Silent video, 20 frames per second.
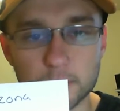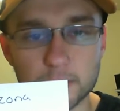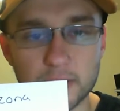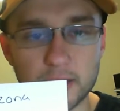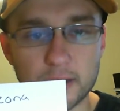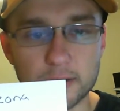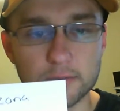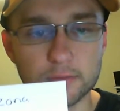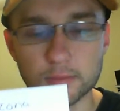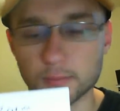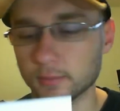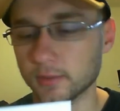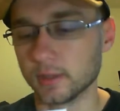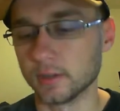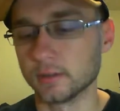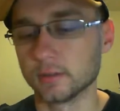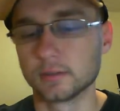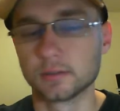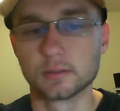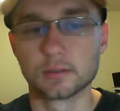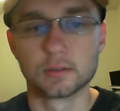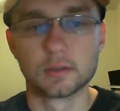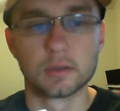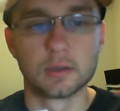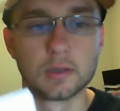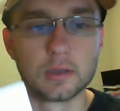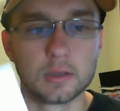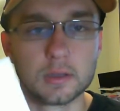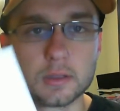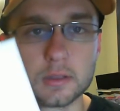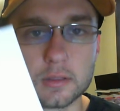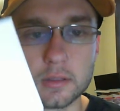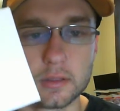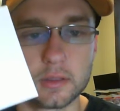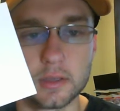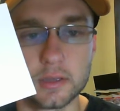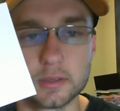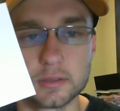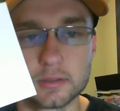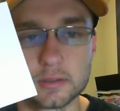back from this.
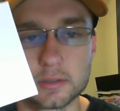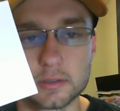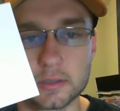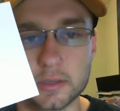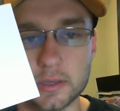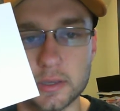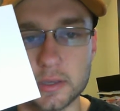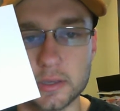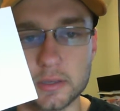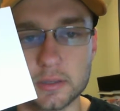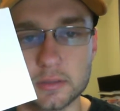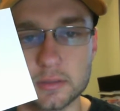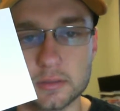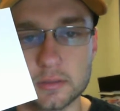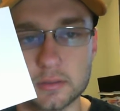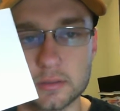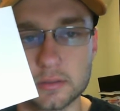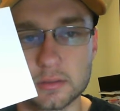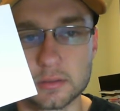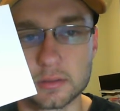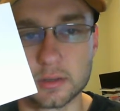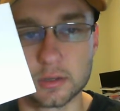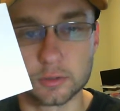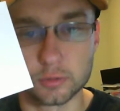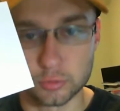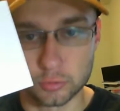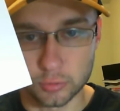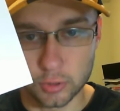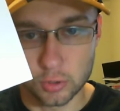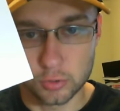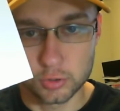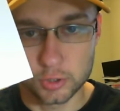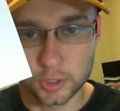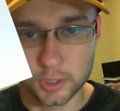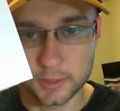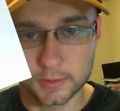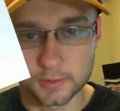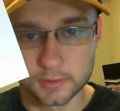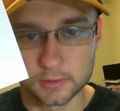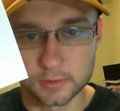This is
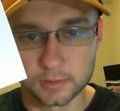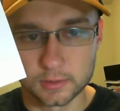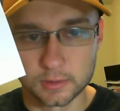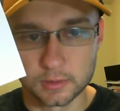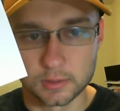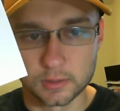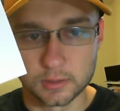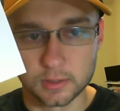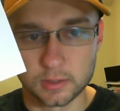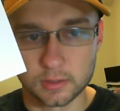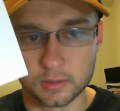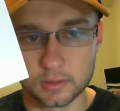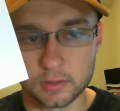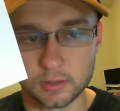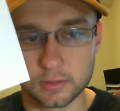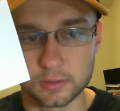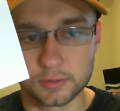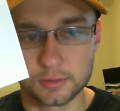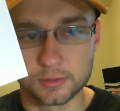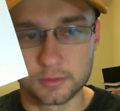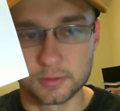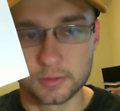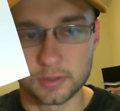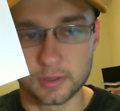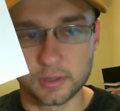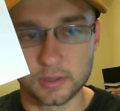atrocious. This